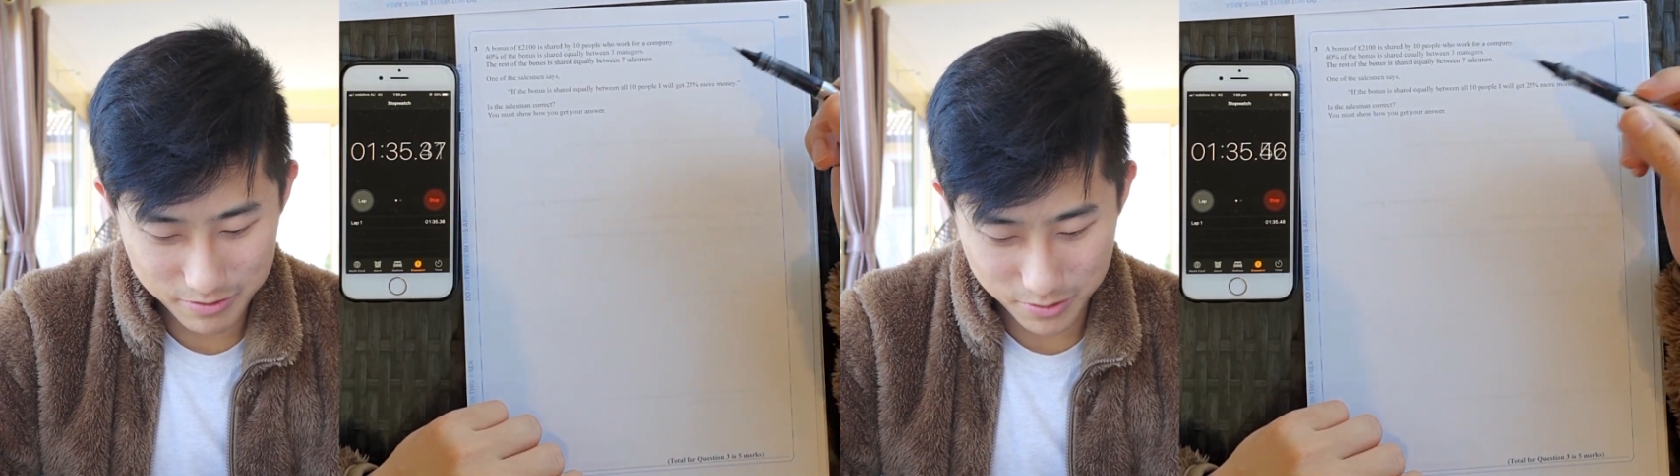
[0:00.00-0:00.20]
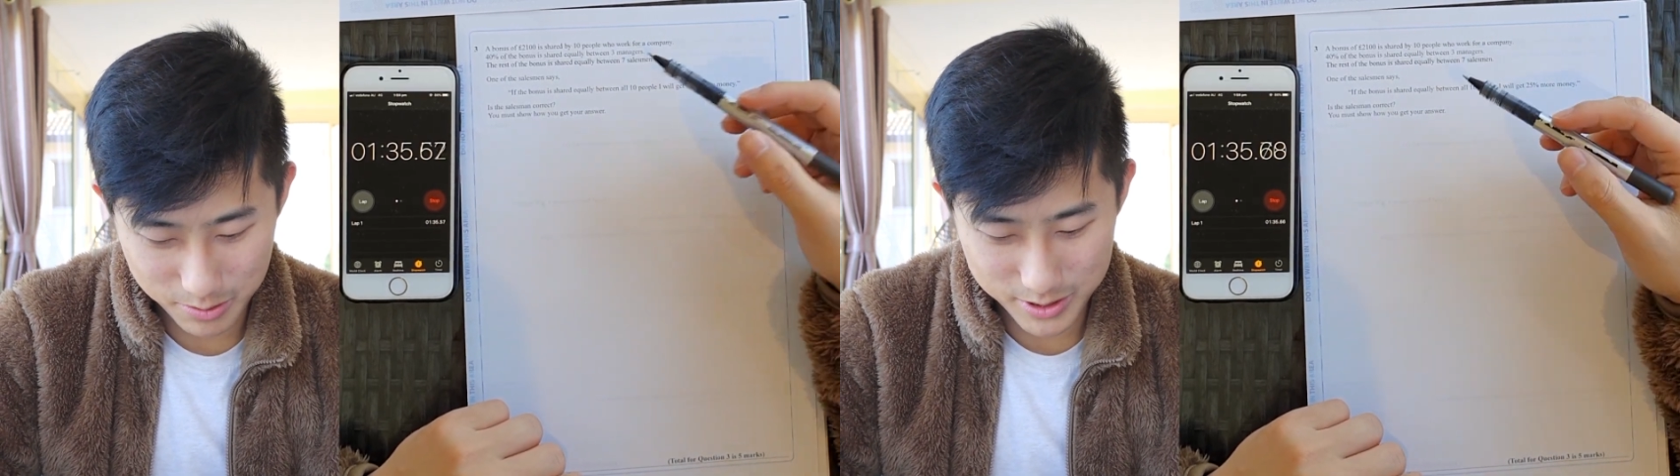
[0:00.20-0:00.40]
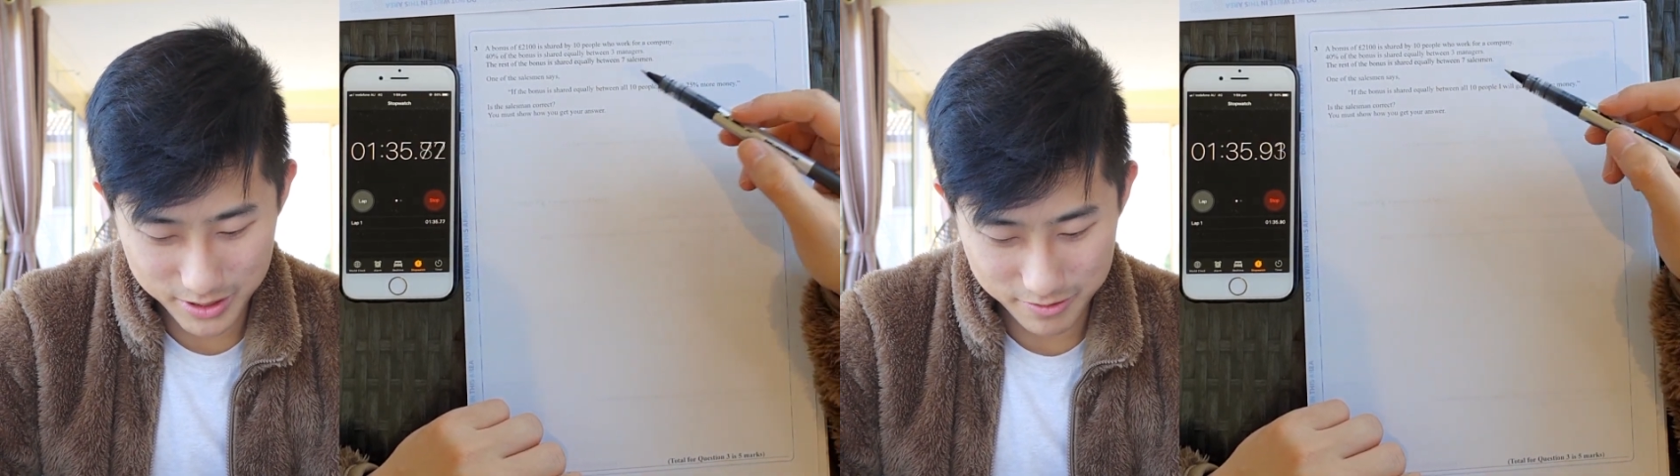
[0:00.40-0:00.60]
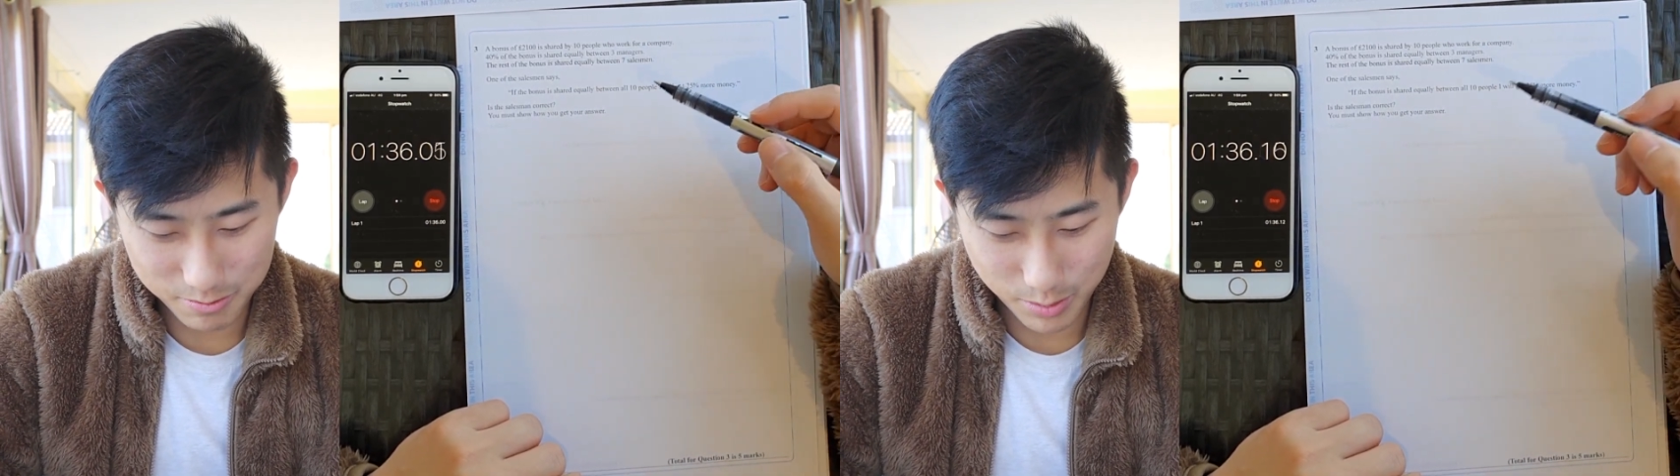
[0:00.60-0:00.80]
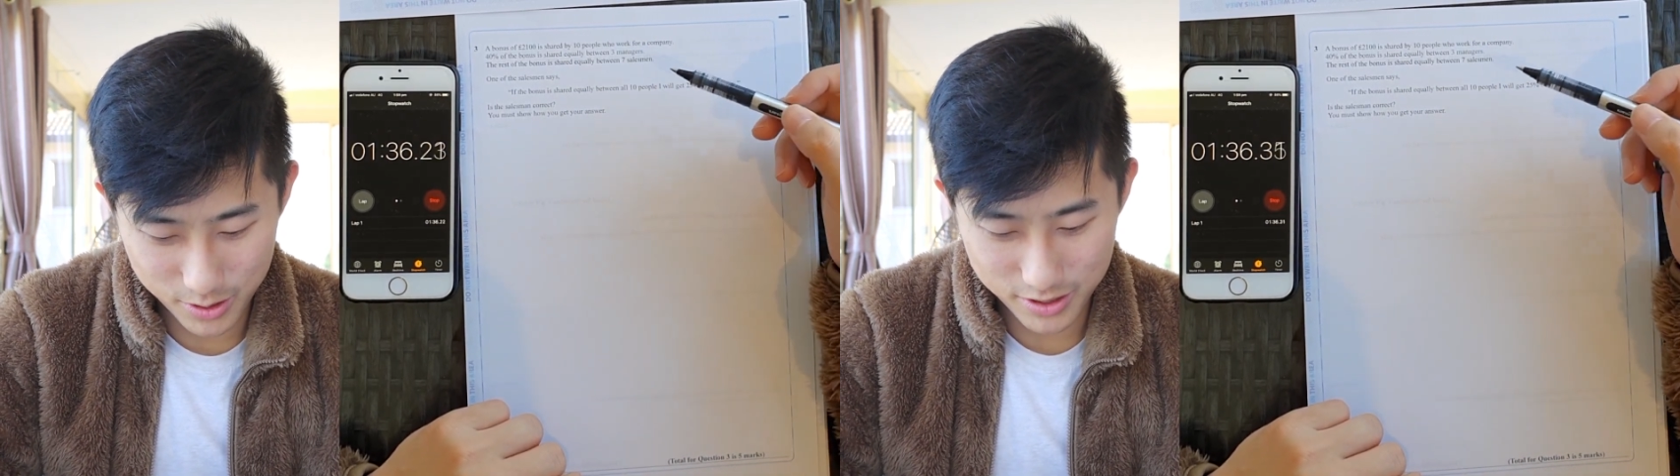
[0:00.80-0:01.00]
40% of the
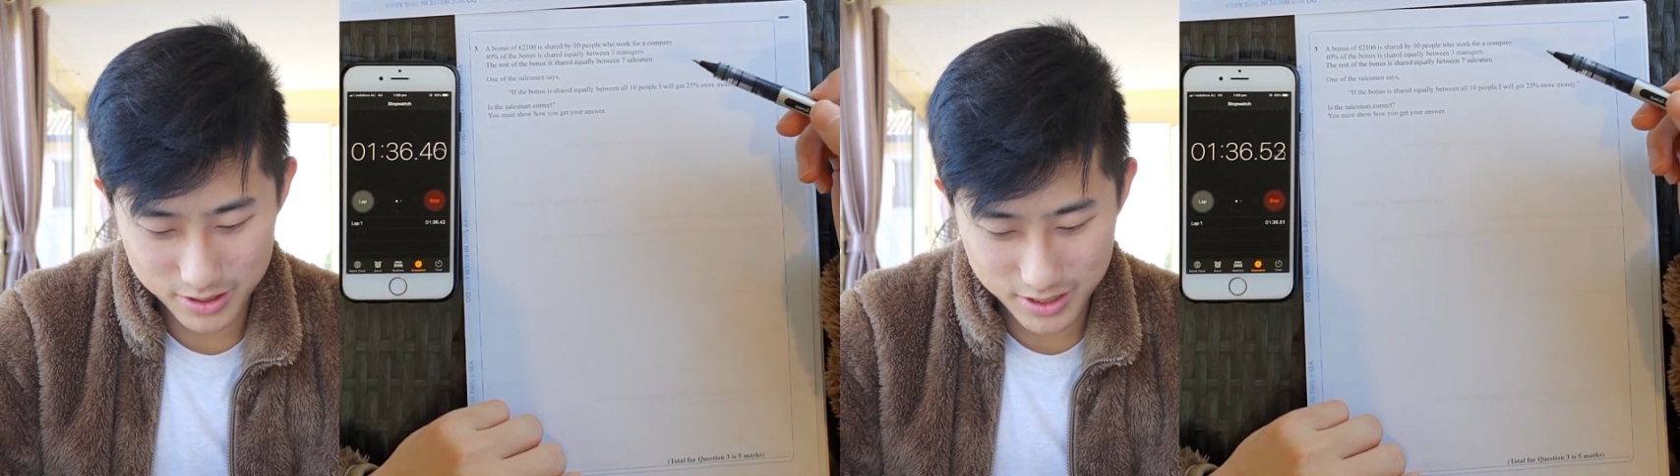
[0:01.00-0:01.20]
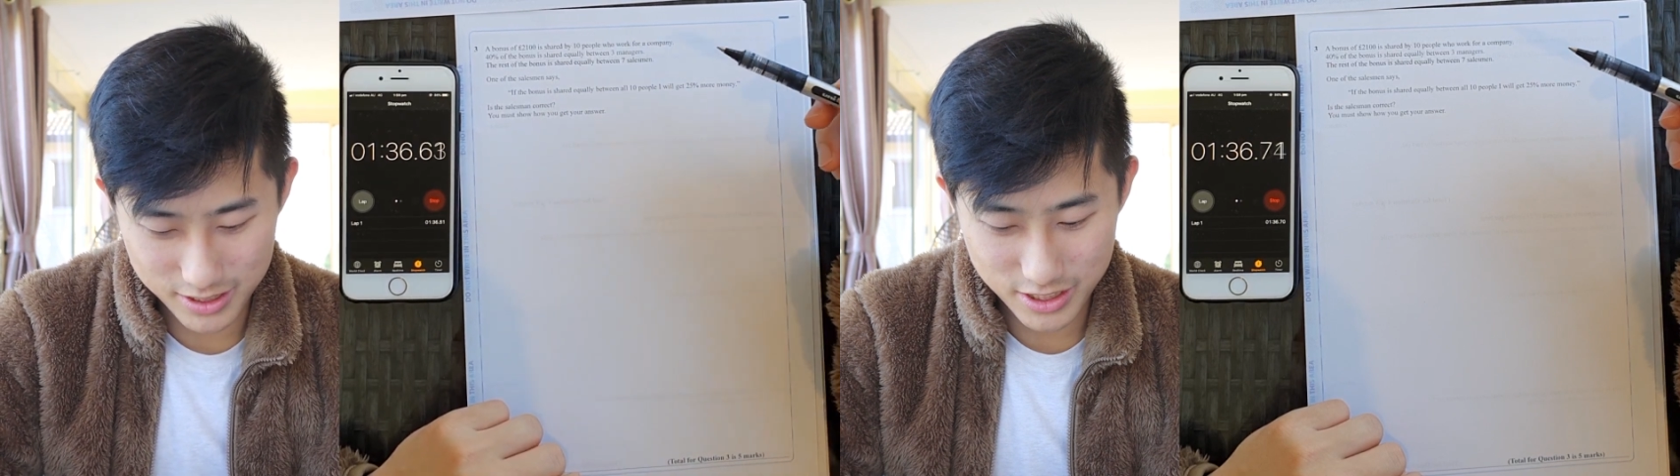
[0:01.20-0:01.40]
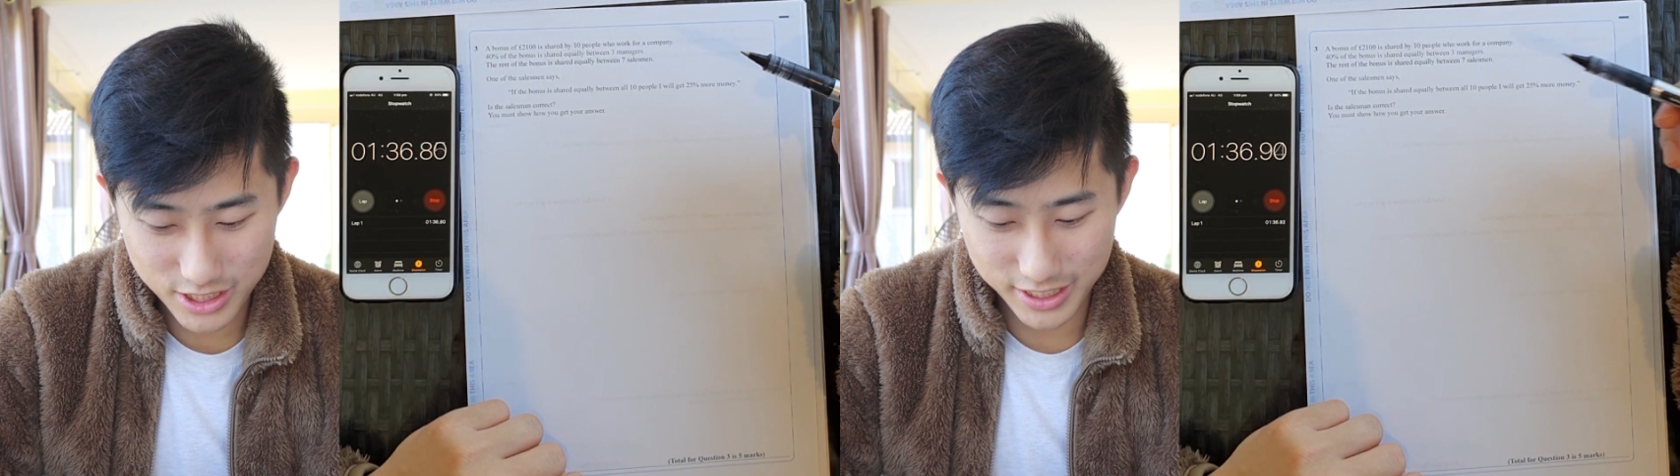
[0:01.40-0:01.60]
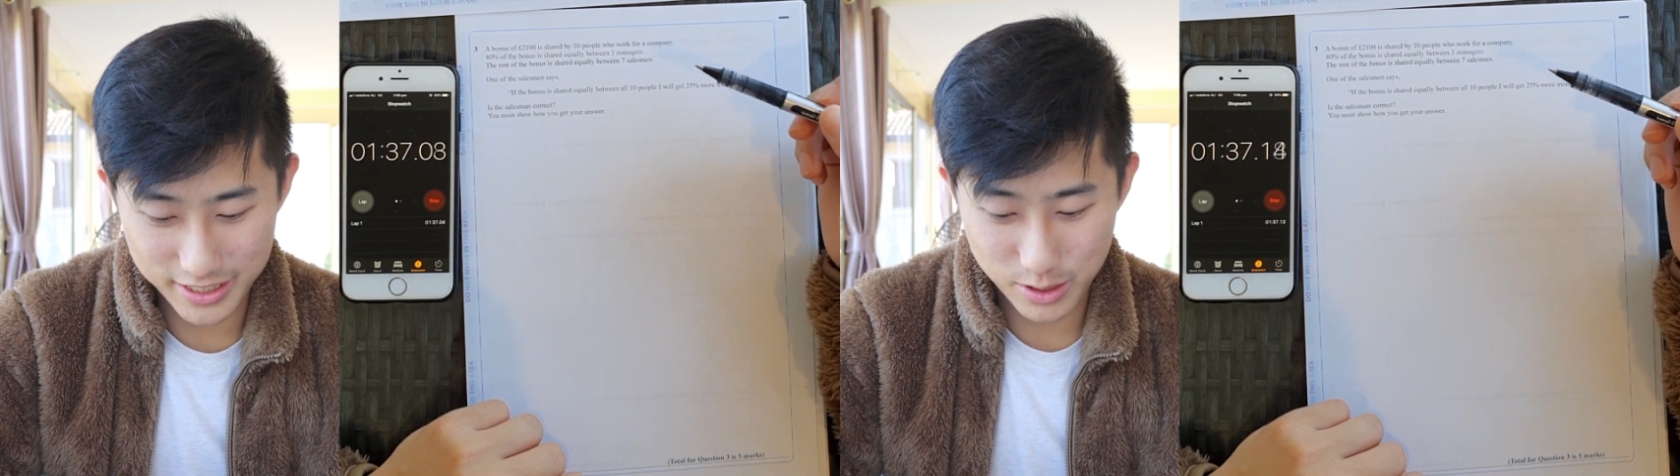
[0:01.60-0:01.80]
bonus is shared